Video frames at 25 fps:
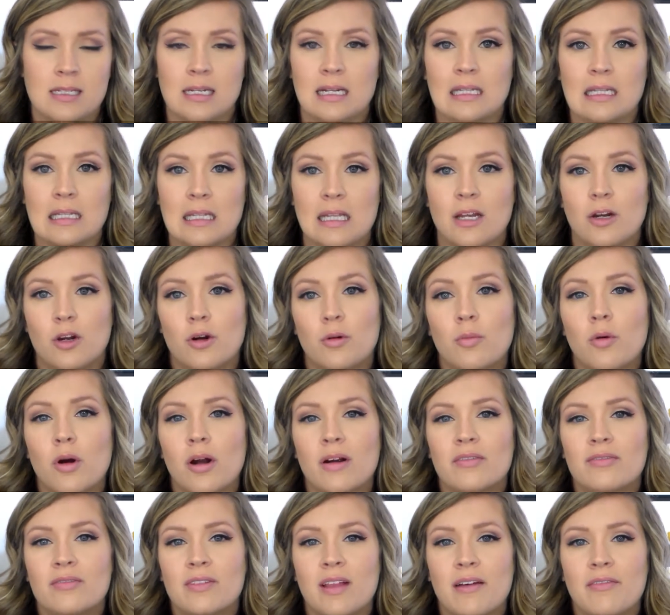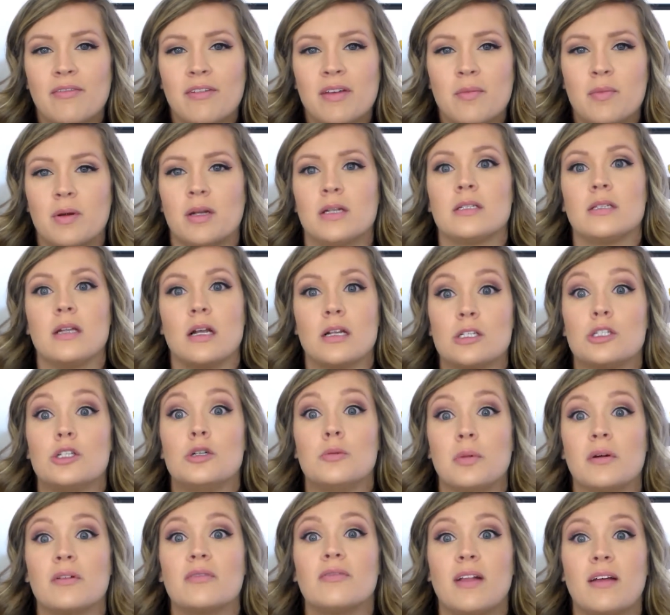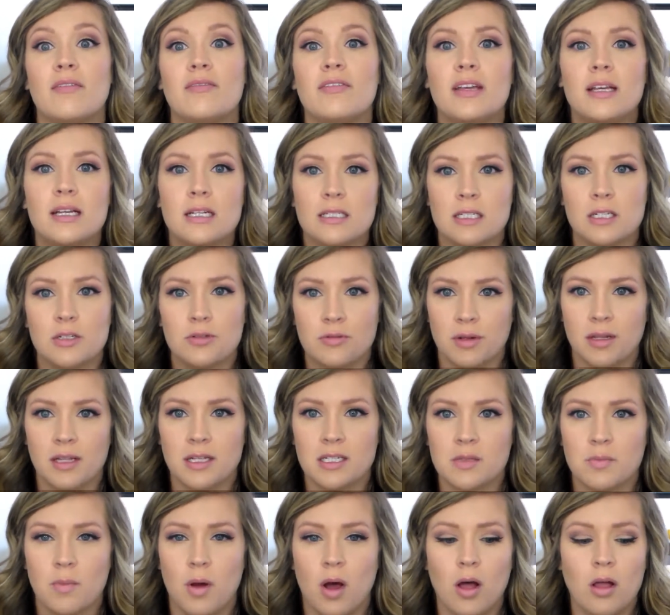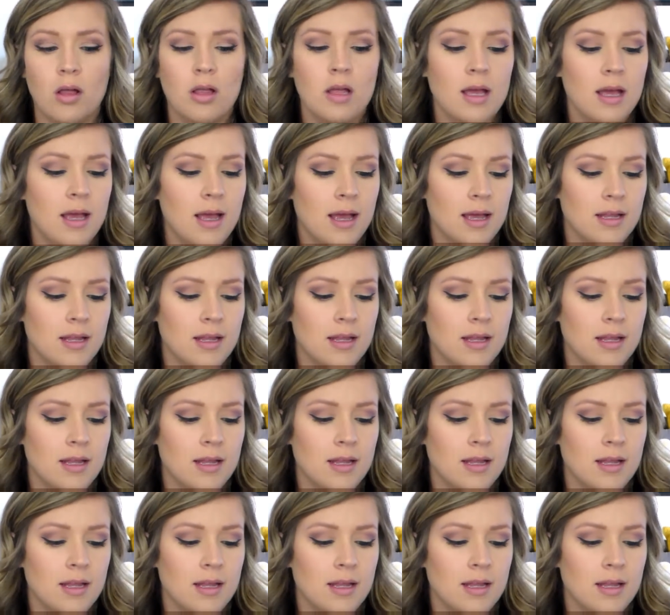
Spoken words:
a little more fluffy, but it's not super fluffy because it's really small.